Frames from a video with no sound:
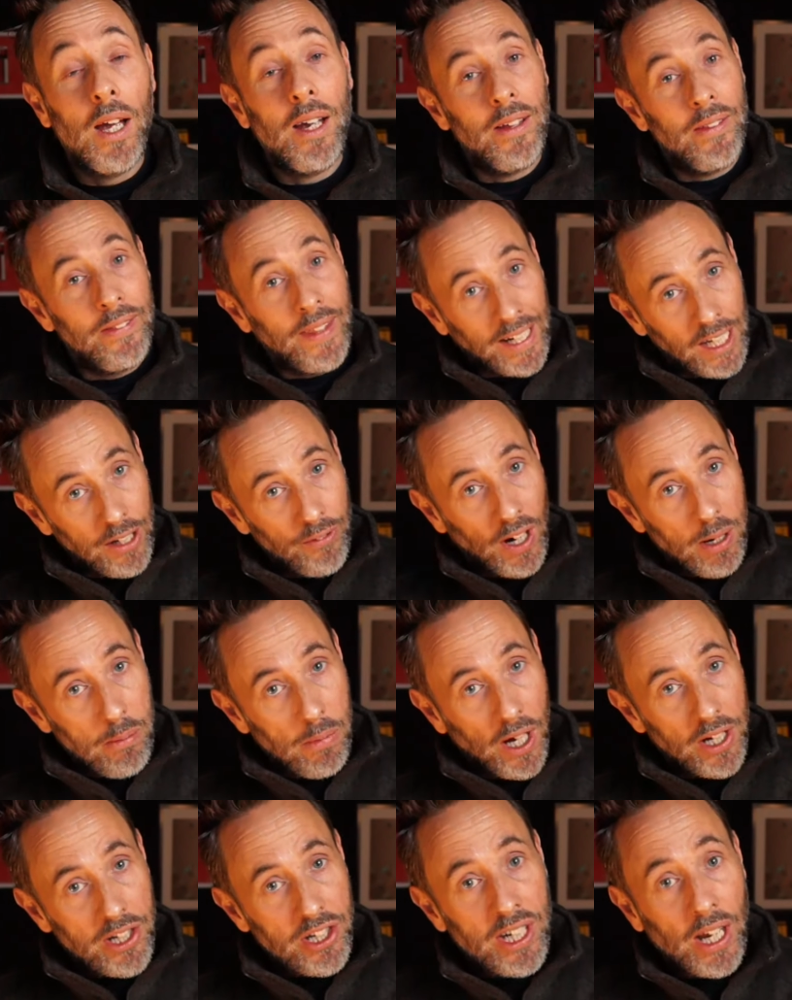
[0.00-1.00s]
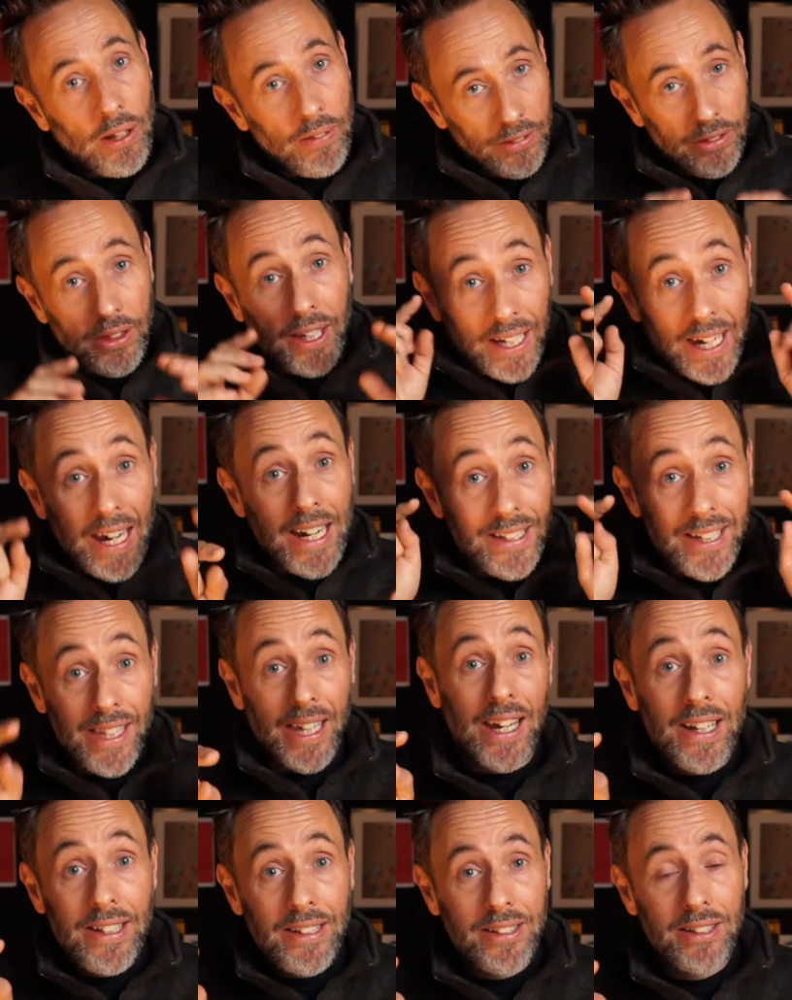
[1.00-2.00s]
Thank you very much. Now, the key to
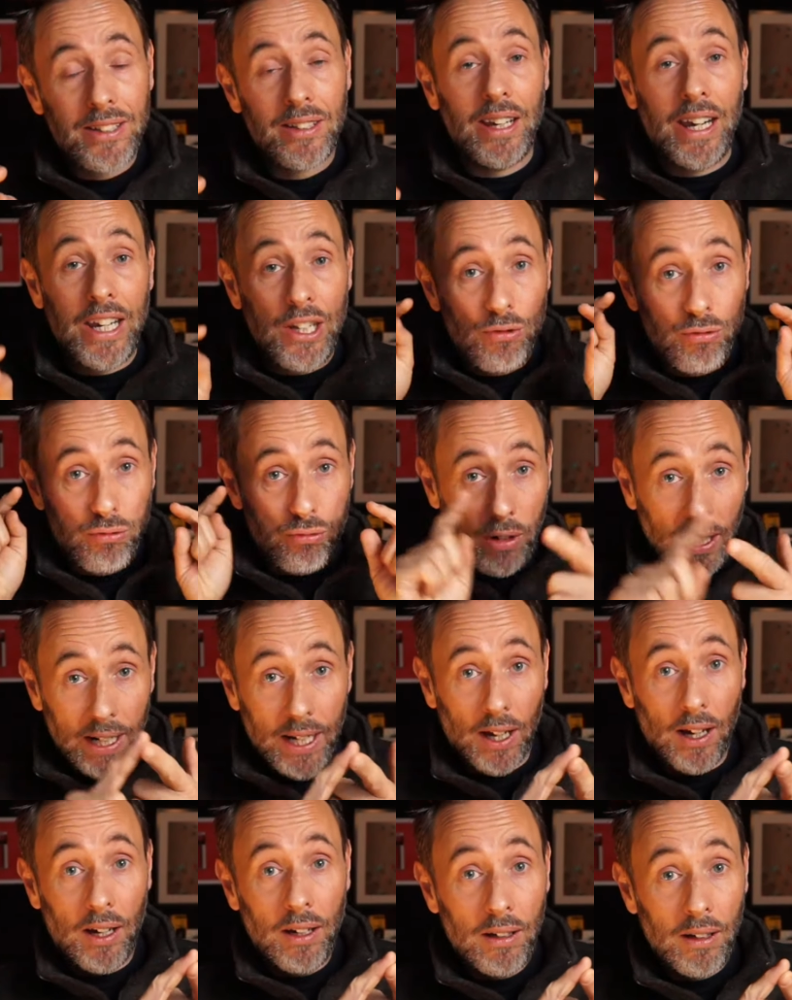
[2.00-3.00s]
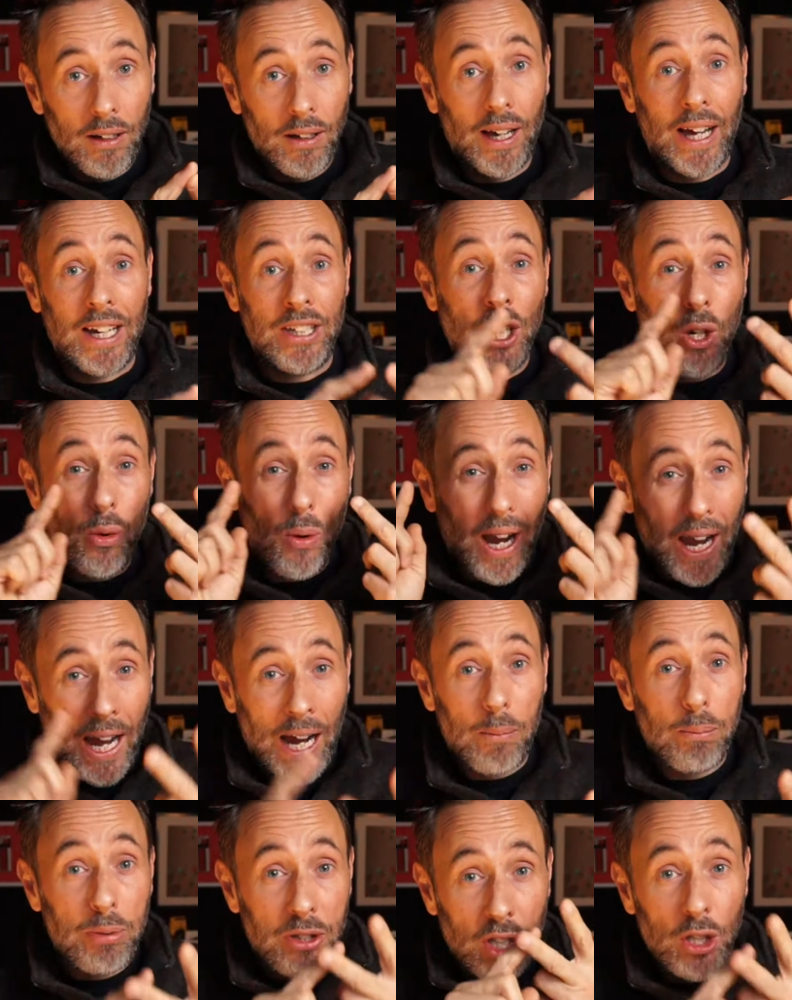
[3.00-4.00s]
this is rigor and you
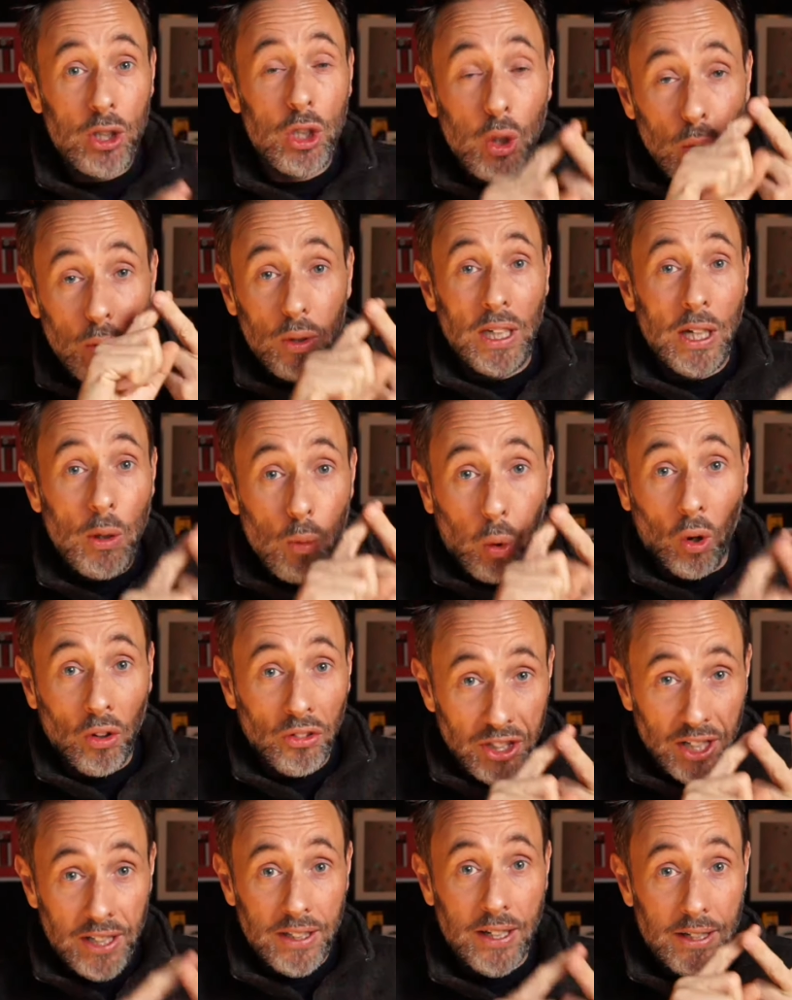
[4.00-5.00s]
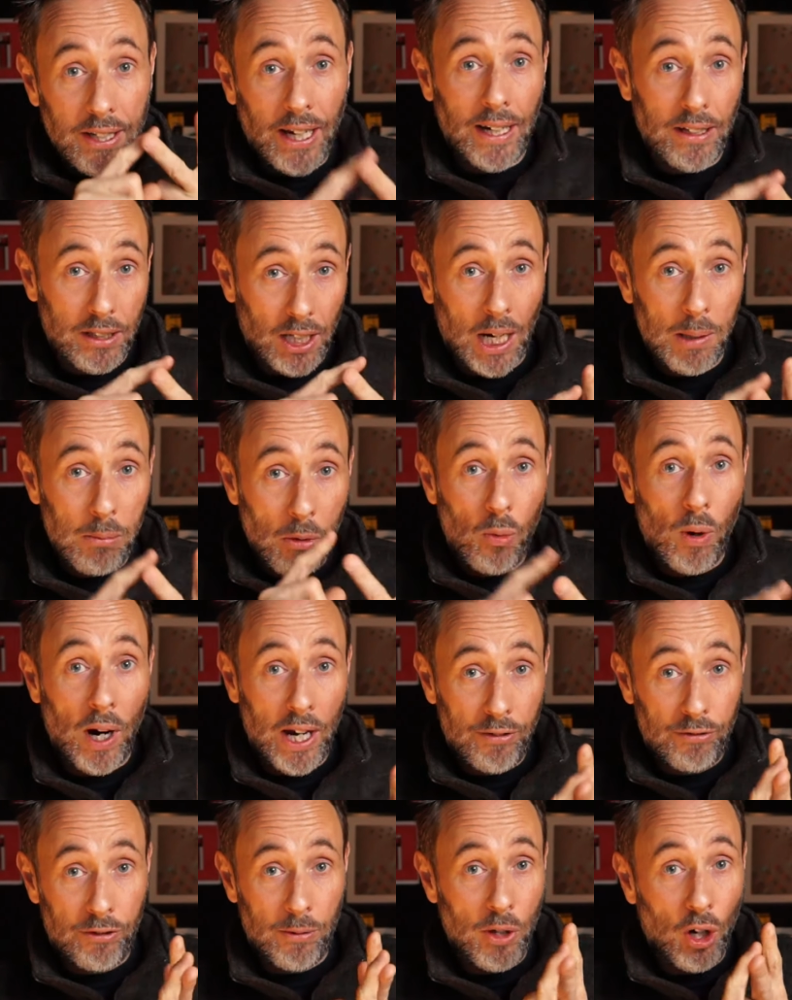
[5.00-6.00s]
absolutely wanting to take time away
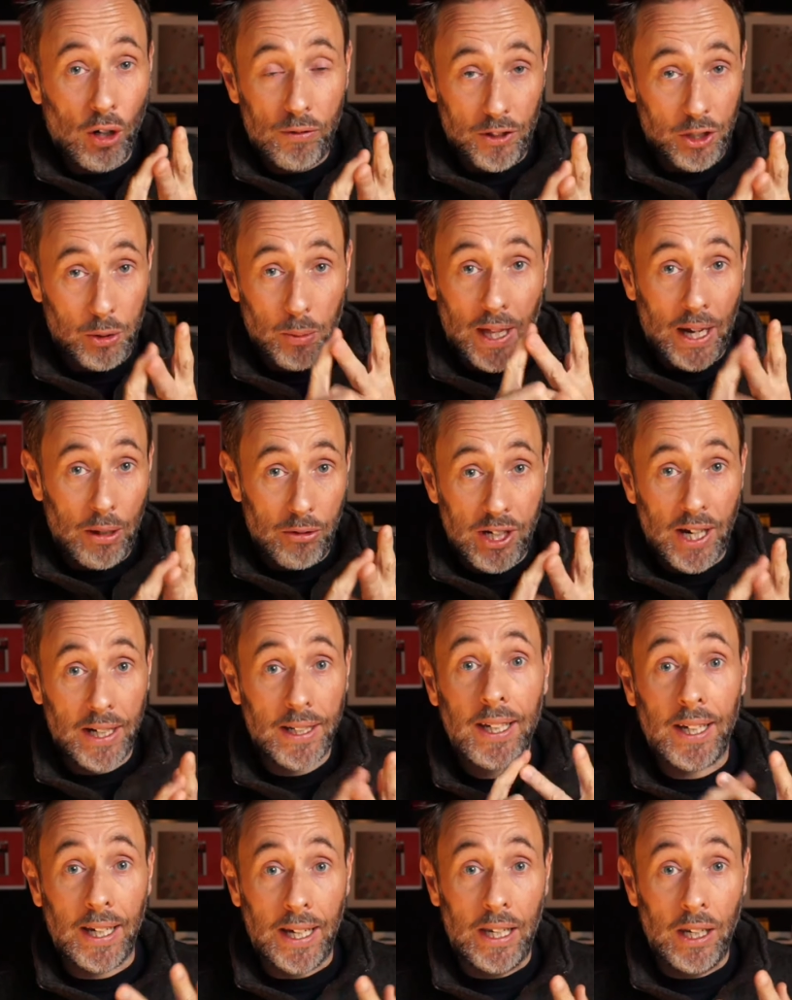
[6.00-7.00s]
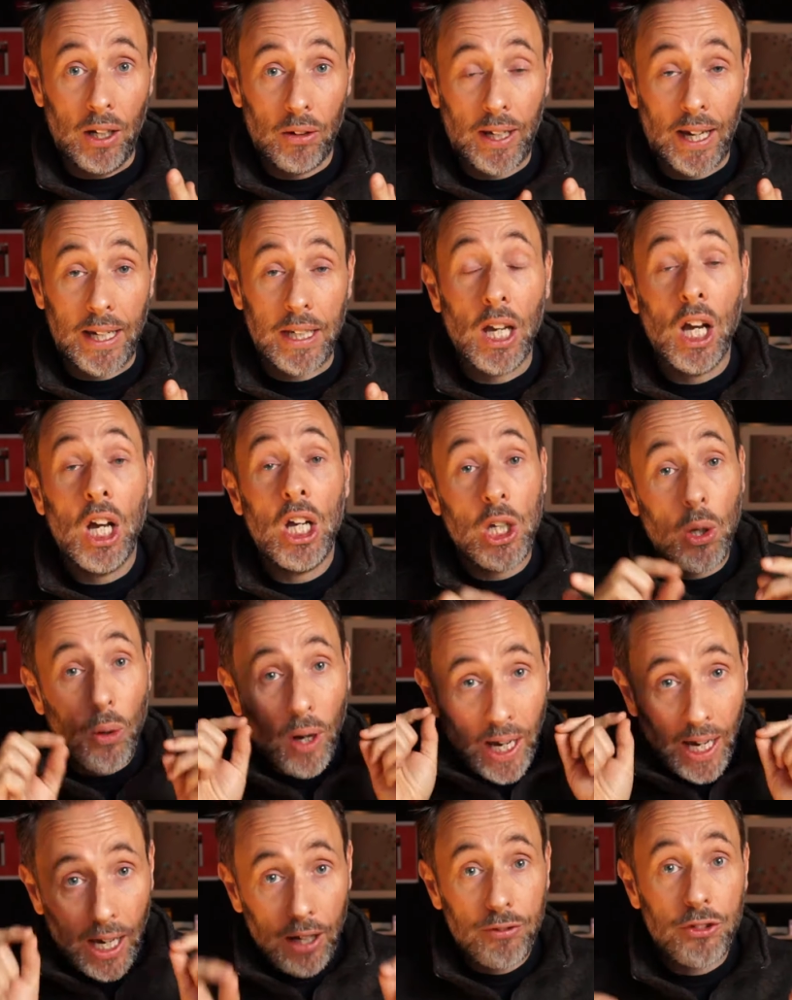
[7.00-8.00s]
from the office without checking in, okay? You
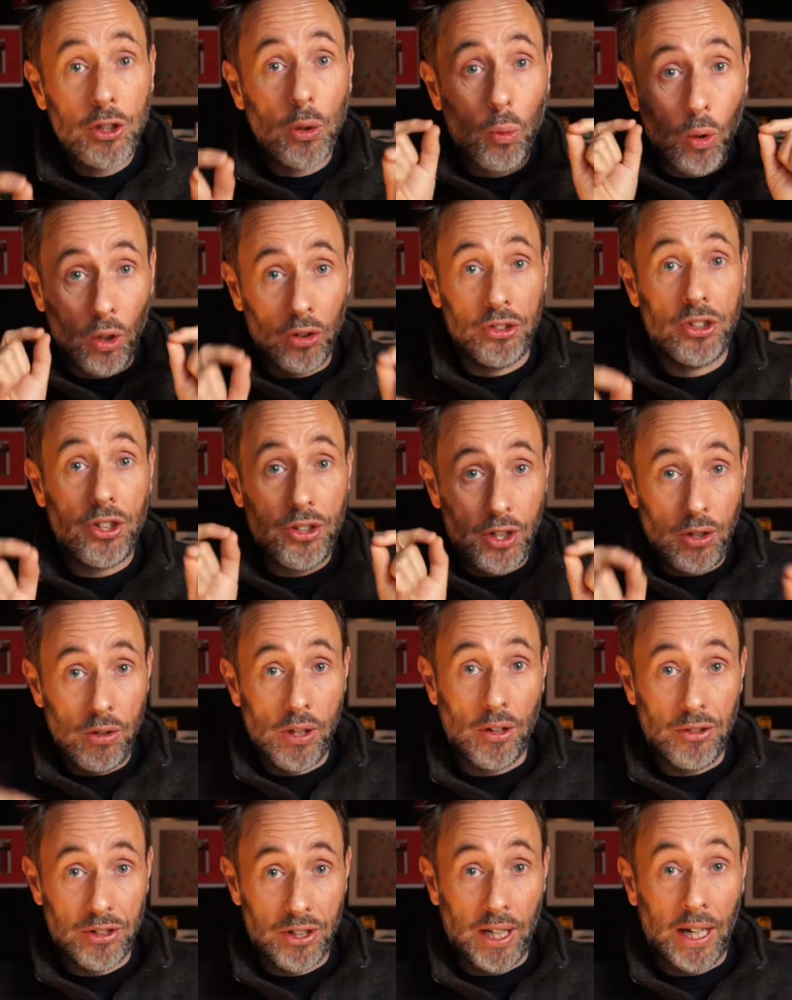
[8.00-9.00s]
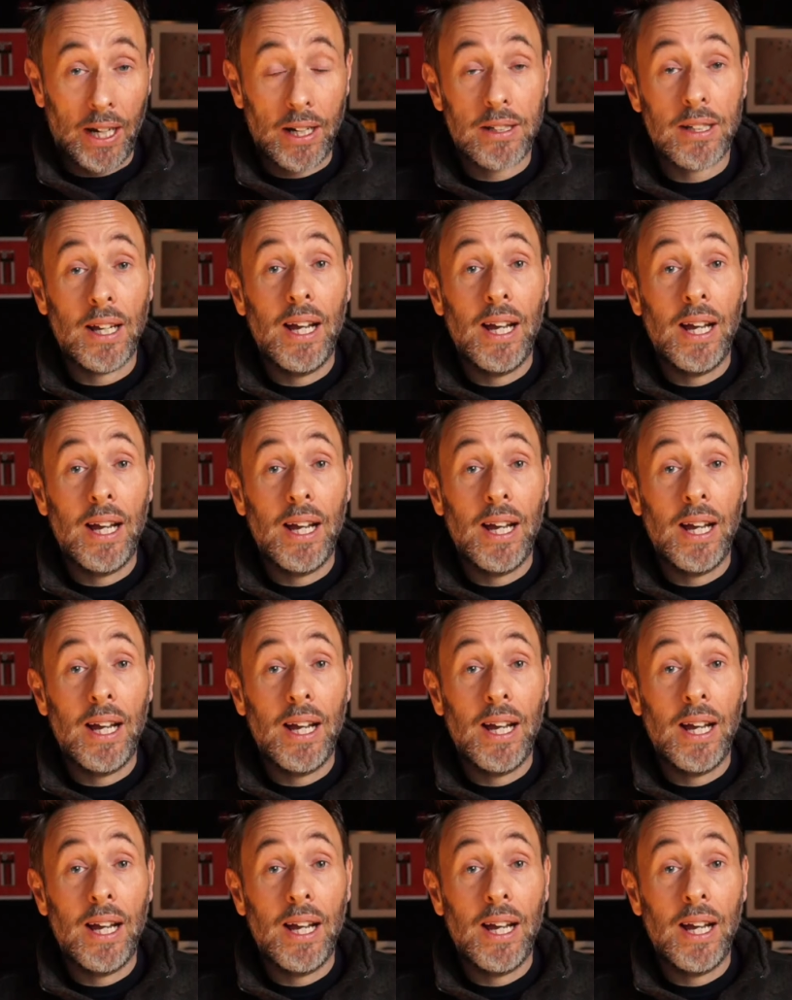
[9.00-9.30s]
have to want to do those things